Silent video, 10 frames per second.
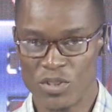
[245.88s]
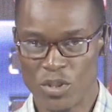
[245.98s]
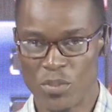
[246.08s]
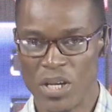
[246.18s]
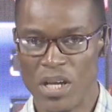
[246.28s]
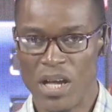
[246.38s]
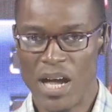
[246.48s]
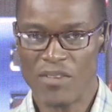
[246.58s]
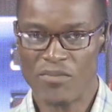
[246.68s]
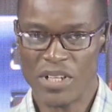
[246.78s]
Europe,
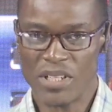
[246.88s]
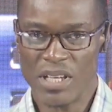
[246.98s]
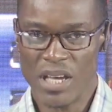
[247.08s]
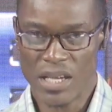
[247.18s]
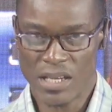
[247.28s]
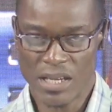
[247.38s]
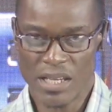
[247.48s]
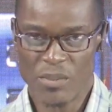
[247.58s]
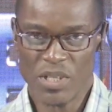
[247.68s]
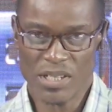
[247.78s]
have been an
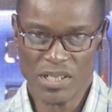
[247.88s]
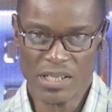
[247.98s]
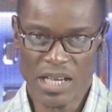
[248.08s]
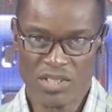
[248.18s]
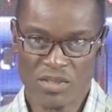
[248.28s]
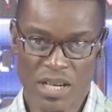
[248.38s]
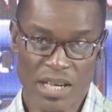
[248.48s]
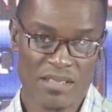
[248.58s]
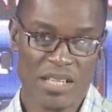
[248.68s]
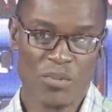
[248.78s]
academy in Nigeria.
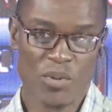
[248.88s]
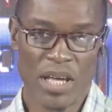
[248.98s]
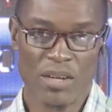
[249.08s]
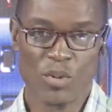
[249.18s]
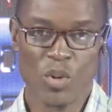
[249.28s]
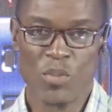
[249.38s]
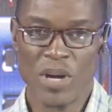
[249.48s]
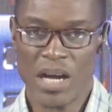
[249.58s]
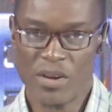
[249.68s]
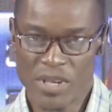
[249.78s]
Example like
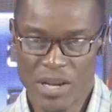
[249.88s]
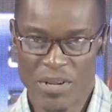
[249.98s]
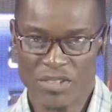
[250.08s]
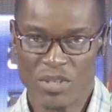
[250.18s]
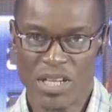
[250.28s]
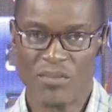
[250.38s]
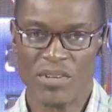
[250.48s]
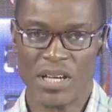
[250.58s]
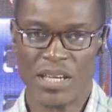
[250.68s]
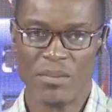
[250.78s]
Roma, Real Madrid
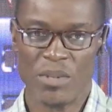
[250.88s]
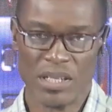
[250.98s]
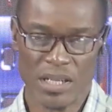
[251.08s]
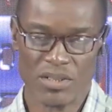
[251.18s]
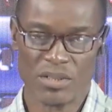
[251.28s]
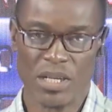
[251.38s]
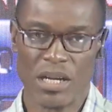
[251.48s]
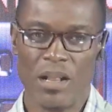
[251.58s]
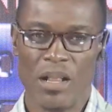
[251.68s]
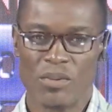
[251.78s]
having an academy in
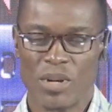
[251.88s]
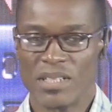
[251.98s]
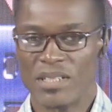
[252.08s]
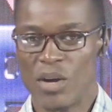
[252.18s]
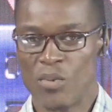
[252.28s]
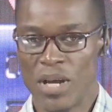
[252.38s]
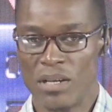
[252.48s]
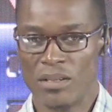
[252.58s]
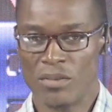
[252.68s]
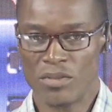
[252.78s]
Nigeria right now, where a
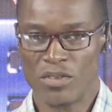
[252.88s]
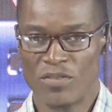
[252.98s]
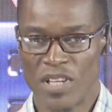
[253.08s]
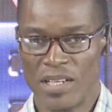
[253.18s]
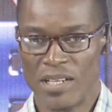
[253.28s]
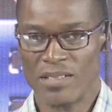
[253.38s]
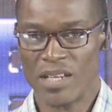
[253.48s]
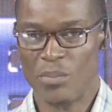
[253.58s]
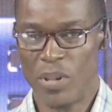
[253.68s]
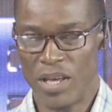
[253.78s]
lot of
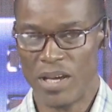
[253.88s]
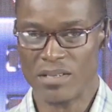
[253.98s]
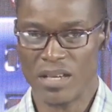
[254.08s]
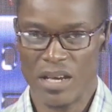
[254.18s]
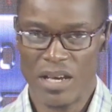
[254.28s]
talented players